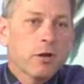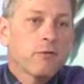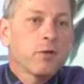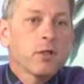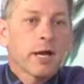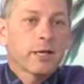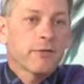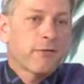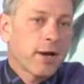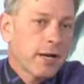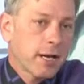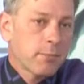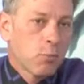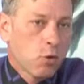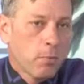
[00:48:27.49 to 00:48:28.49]
If you'd like to find
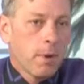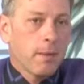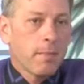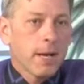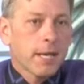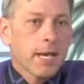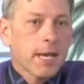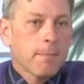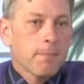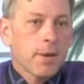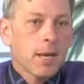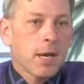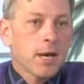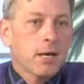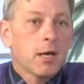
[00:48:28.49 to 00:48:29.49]
out more about my
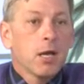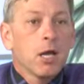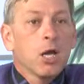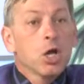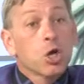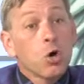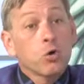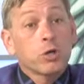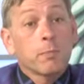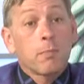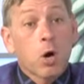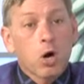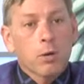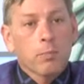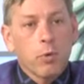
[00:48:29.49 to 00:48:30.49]
campaign, go to
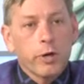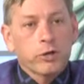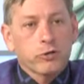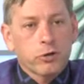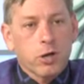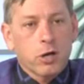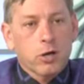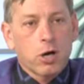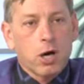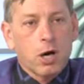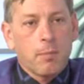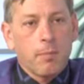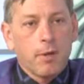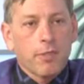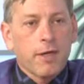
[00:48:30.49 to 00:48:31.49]
markmeuser.com.